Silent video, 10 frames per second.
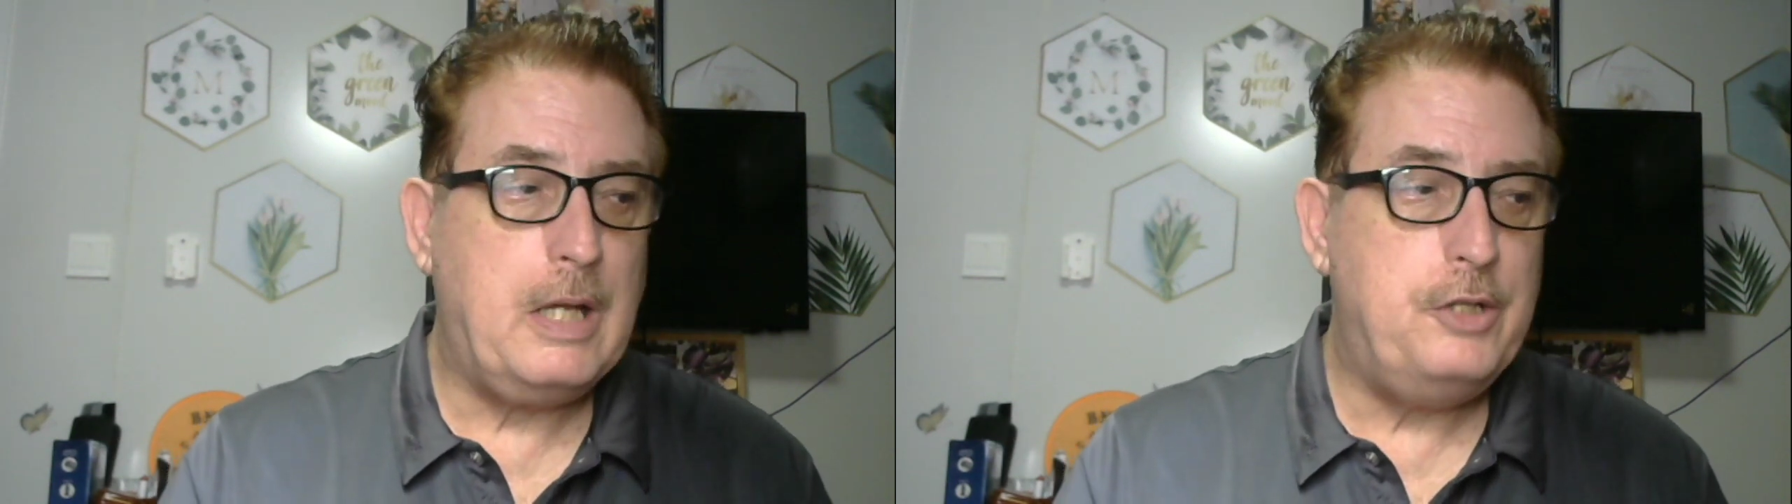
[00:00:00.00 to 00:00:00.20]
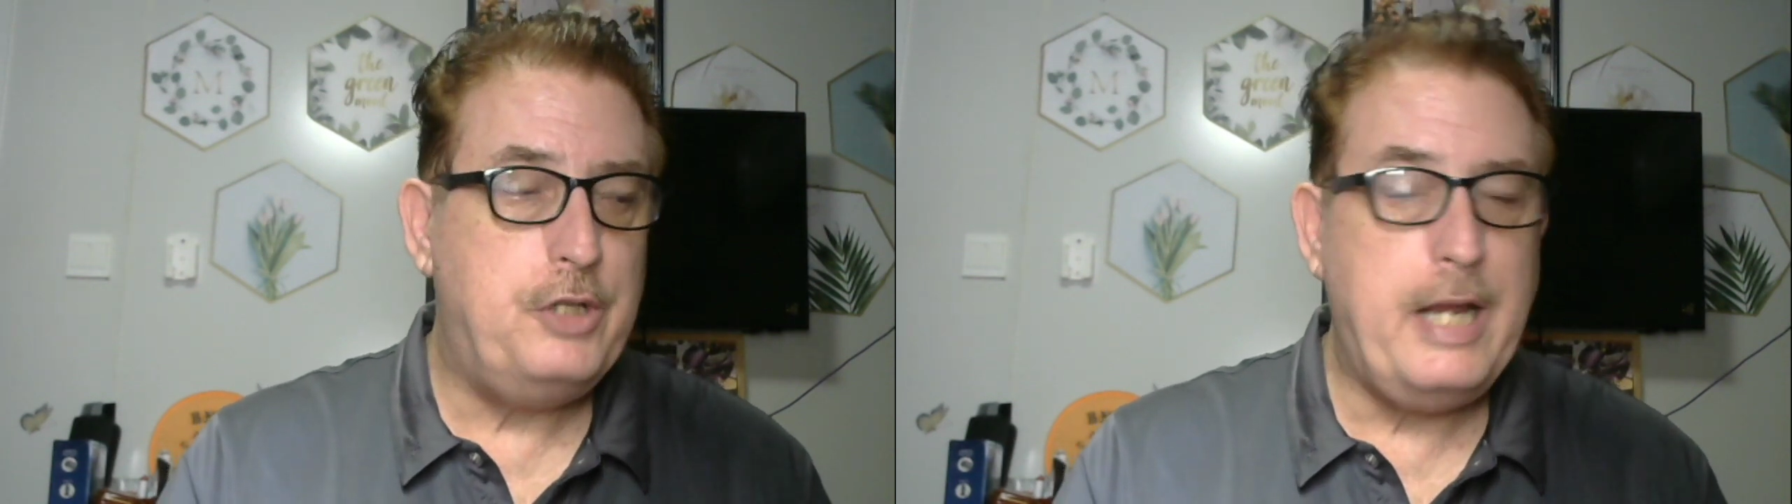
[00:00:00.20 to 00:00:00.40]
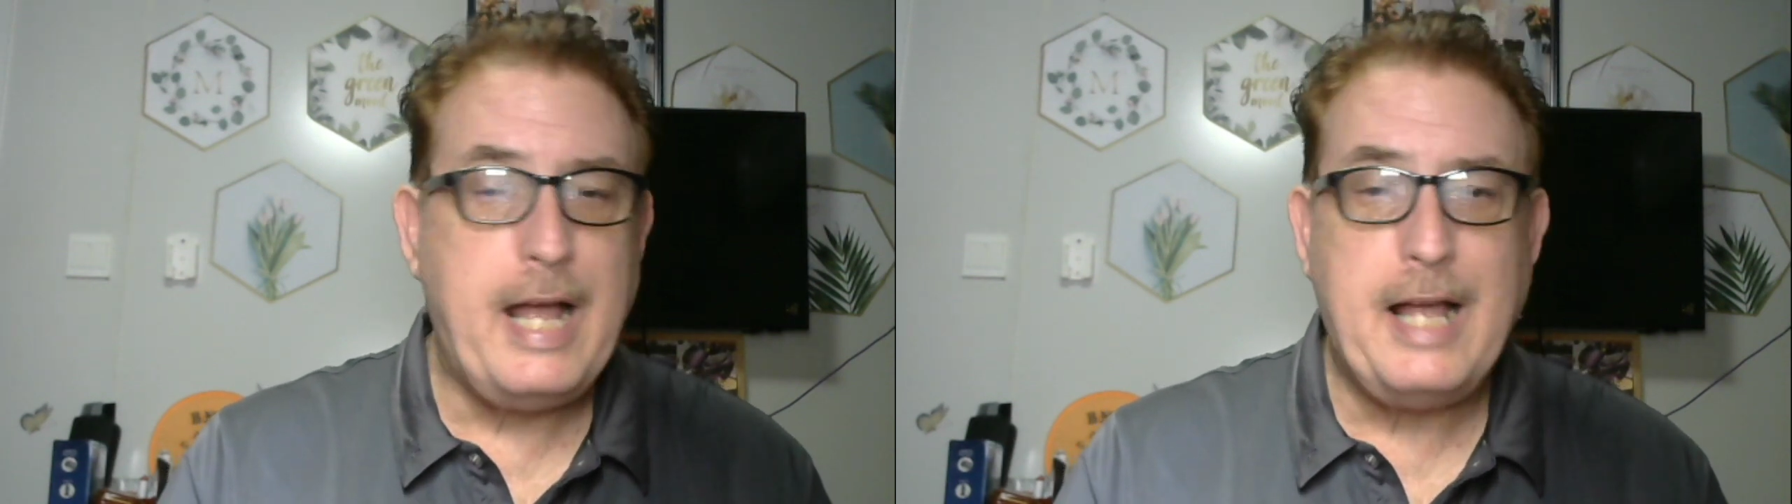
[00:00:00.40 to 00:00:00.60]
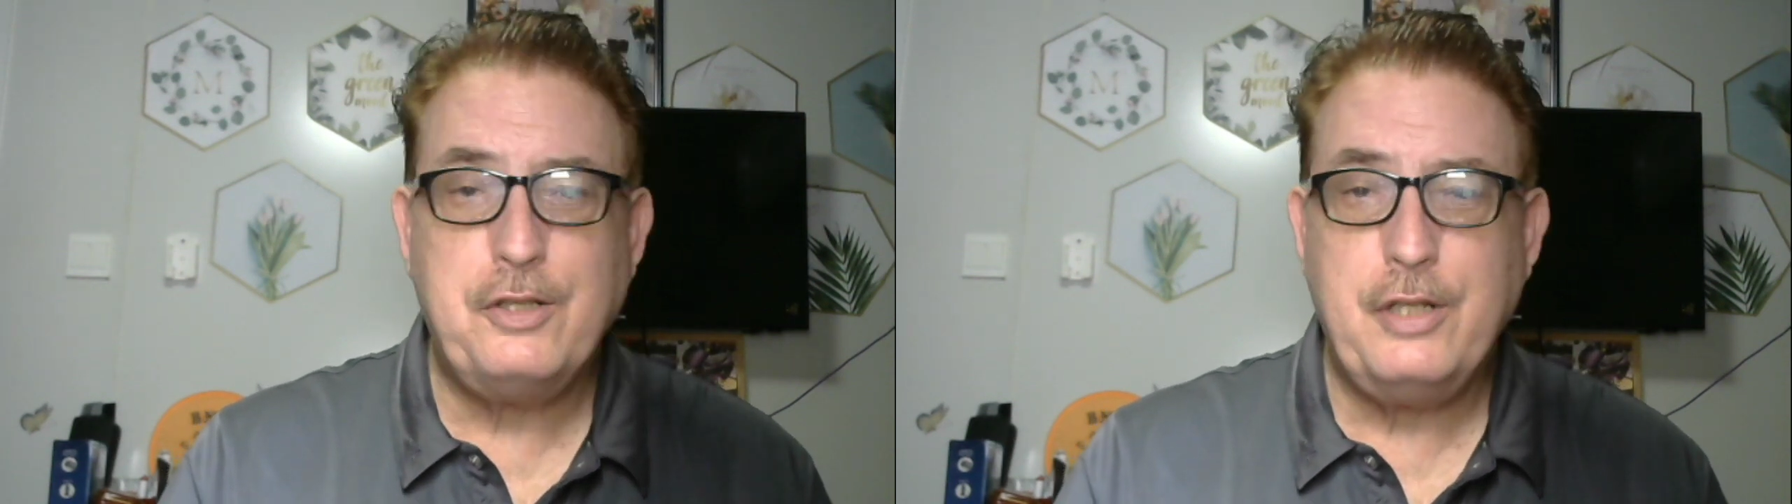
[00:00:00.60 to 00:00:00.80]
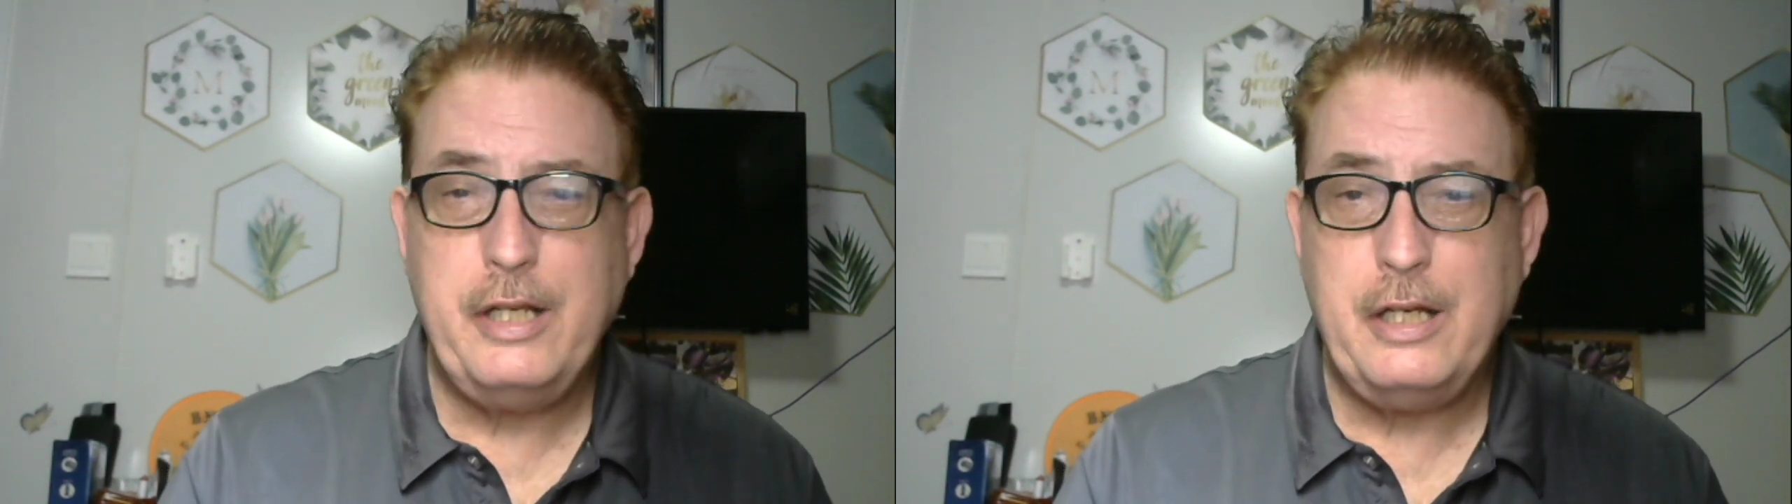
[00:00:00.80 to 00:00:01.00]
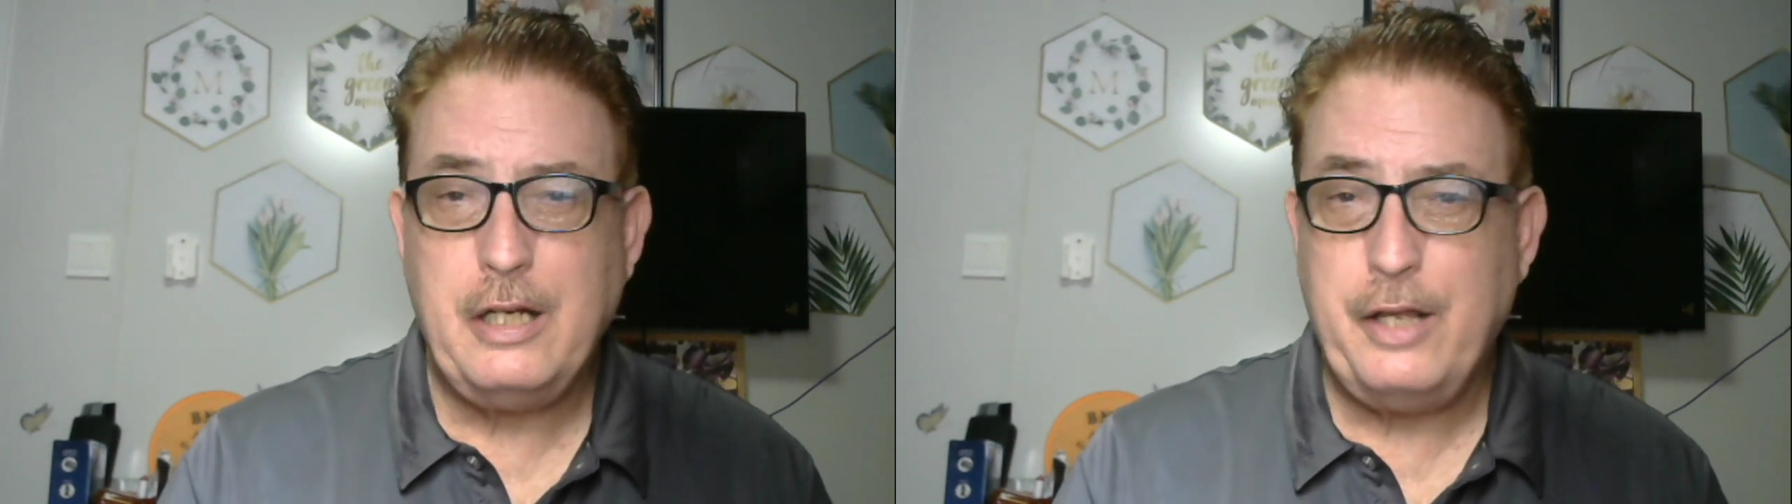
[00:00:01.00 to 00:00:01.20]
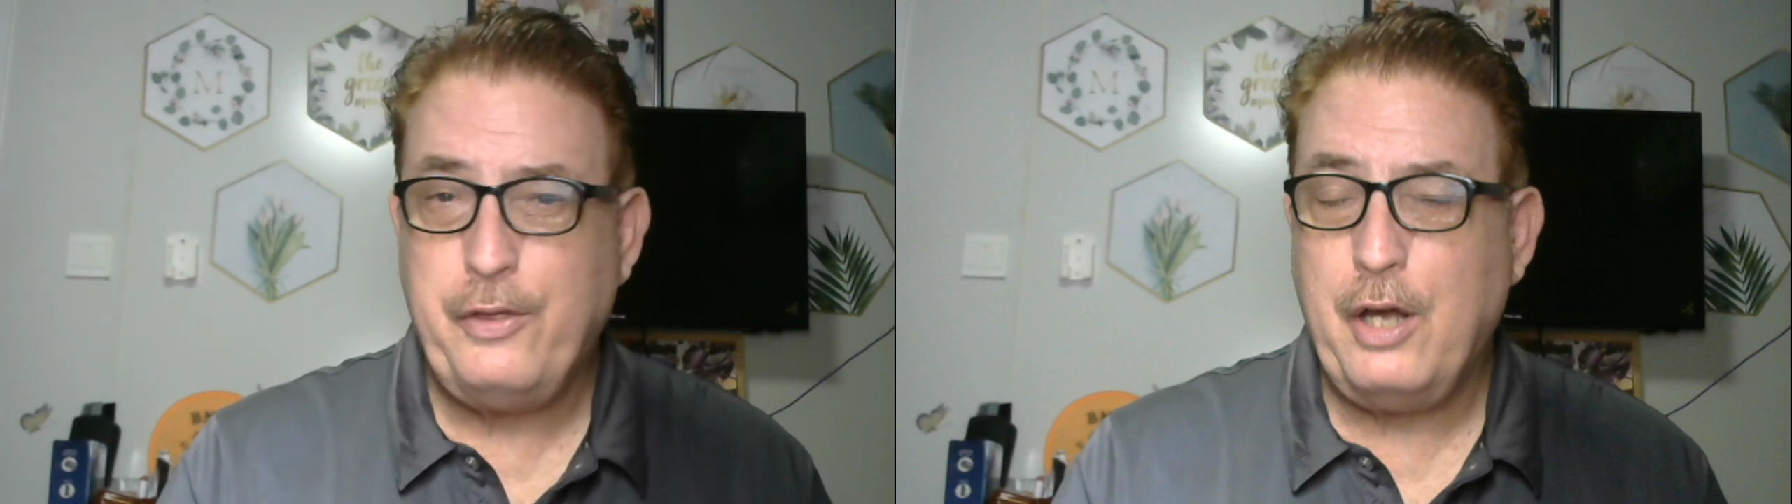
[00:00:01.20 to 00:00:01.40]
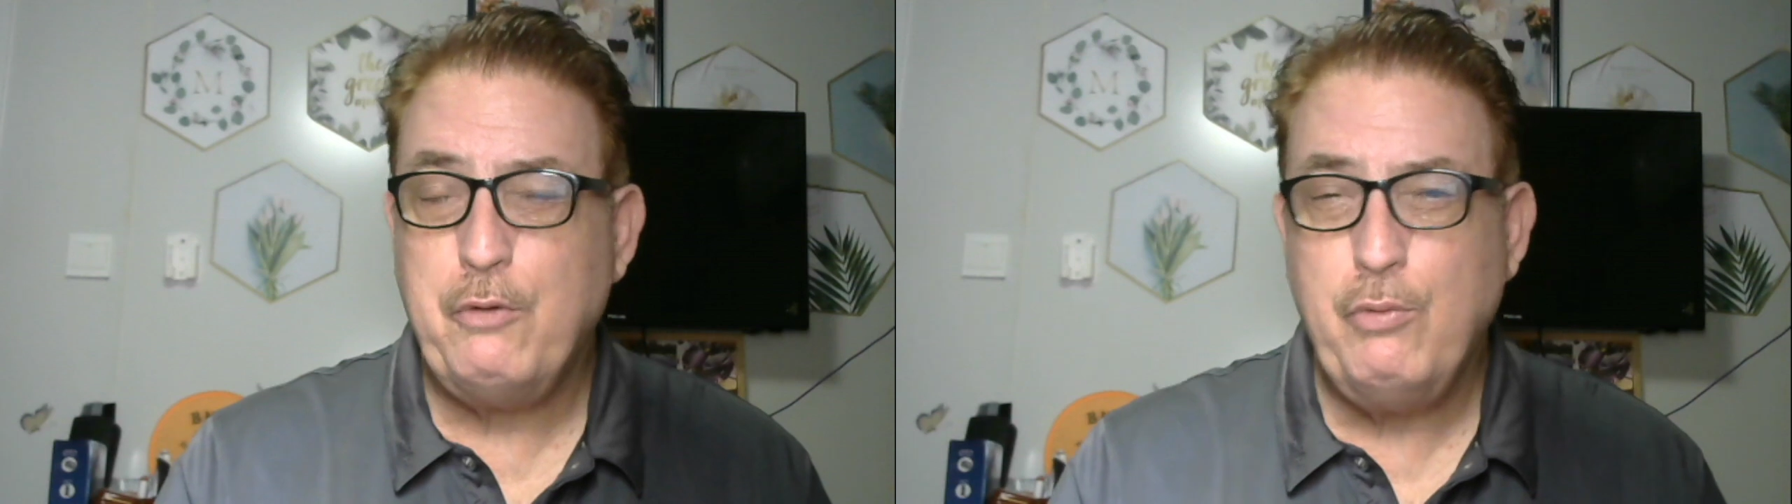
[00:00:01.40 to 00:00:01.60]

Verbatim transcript: she actually I thought